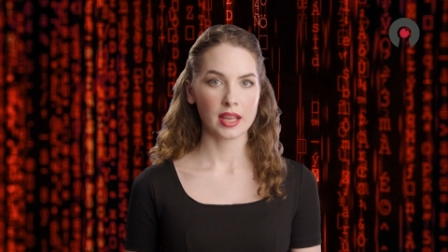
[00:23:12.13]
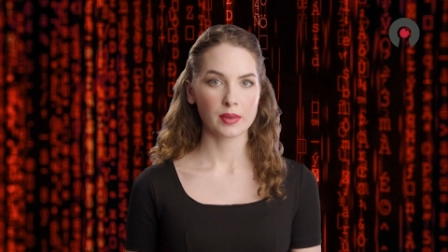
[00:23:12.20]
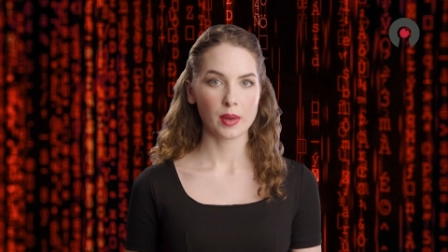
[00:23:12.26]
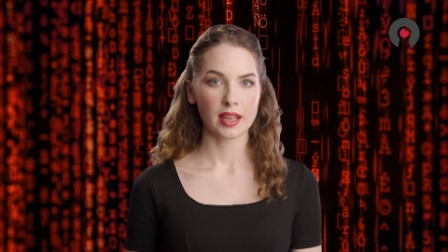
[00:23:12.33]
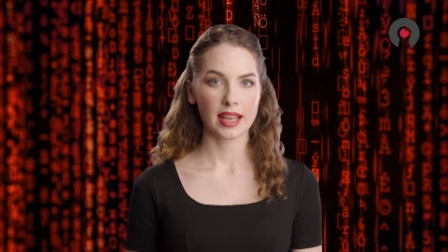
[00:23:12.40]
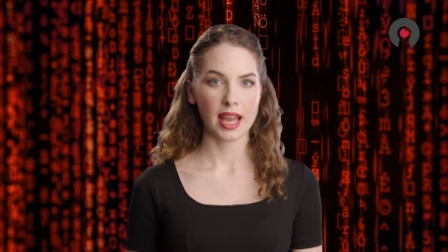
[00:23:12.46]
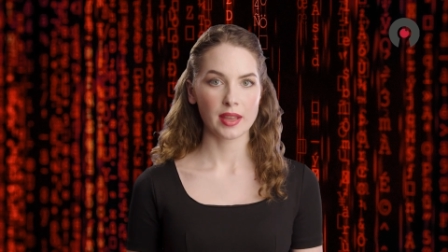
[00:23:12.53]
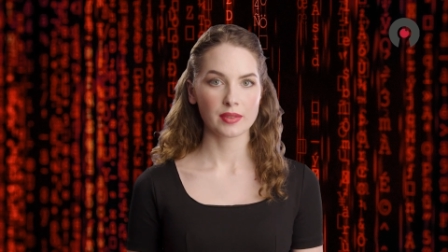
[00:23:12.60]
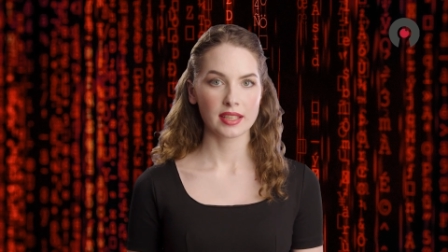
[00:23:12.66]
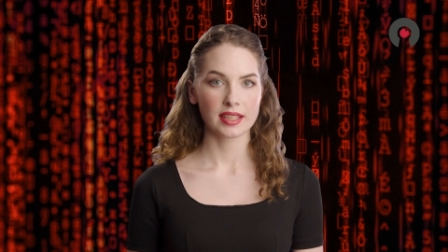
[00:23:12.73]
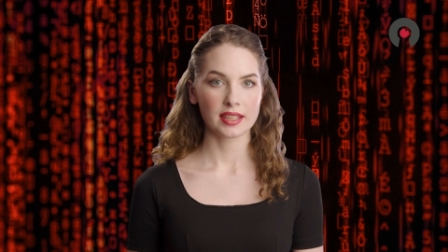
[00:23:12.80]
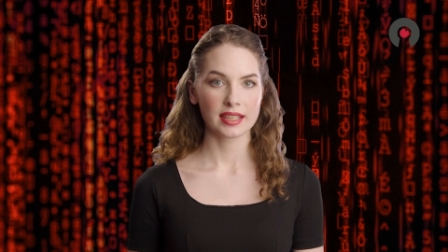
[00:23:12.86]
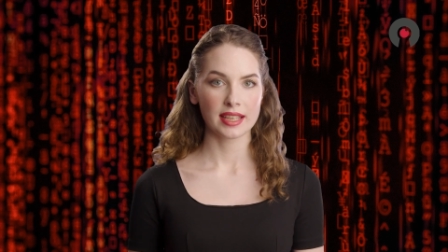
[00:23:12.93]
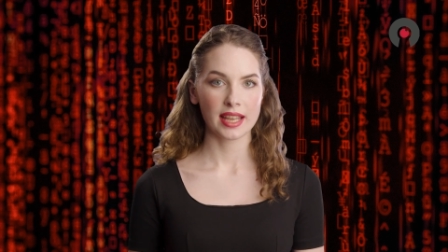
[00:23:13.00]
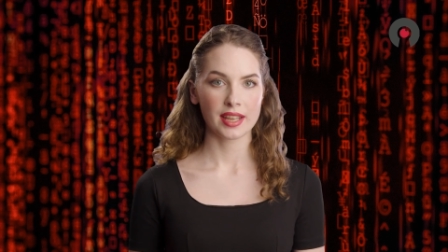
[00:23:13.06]
and what
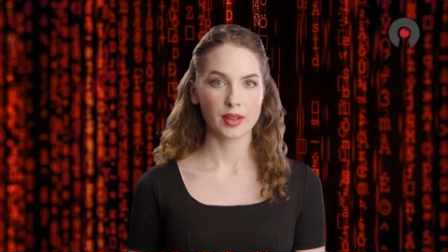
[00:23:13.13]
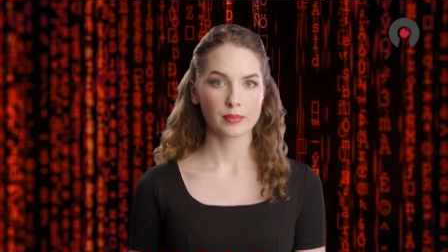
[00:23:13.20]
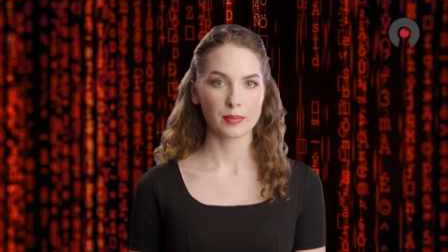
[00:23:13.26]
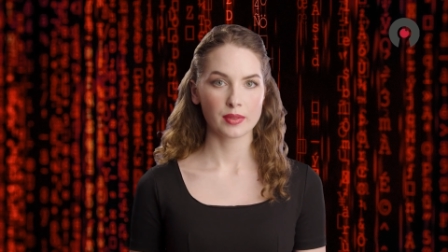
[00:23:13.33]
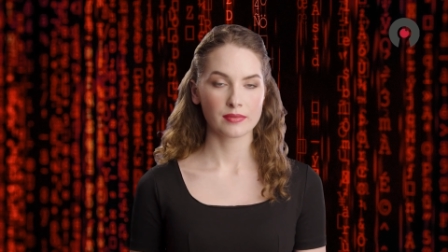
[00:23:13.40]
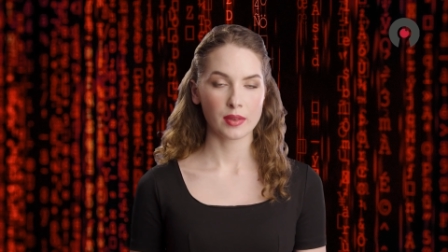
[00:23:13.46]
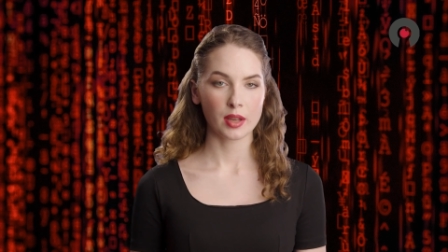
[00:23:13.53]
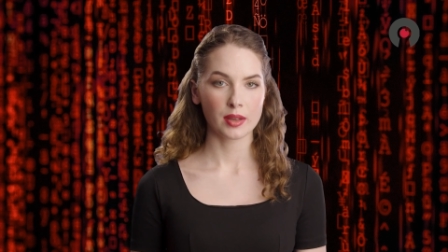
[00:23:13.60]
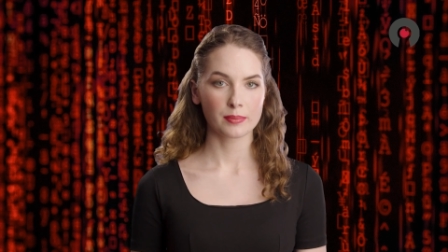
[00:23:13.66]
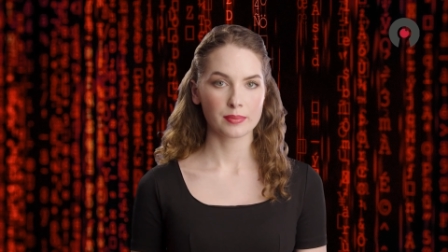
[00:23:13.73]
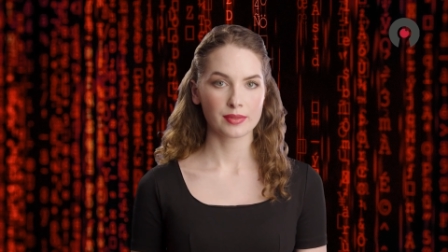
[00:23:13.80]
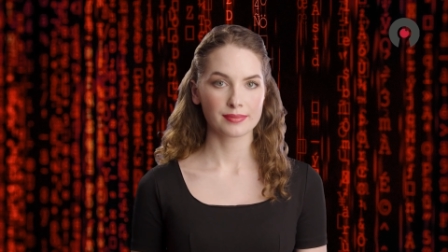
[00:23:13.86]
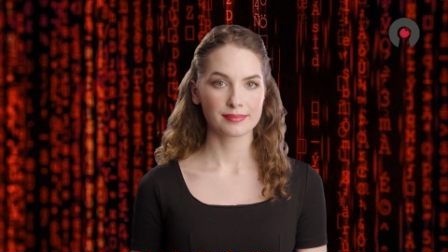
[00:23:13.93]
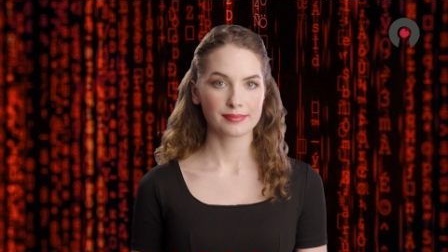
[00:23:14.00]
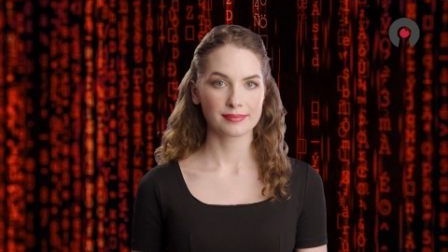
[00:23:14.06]
actions they can
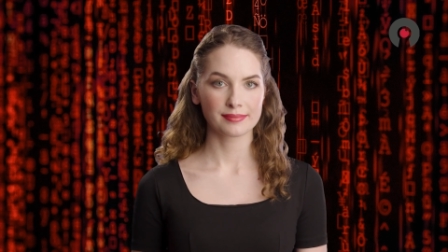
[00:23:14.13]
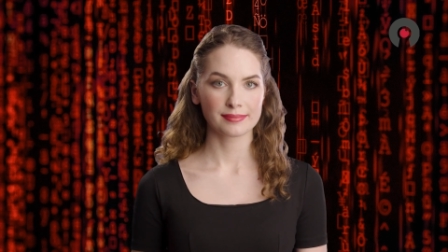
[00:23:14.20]
perform.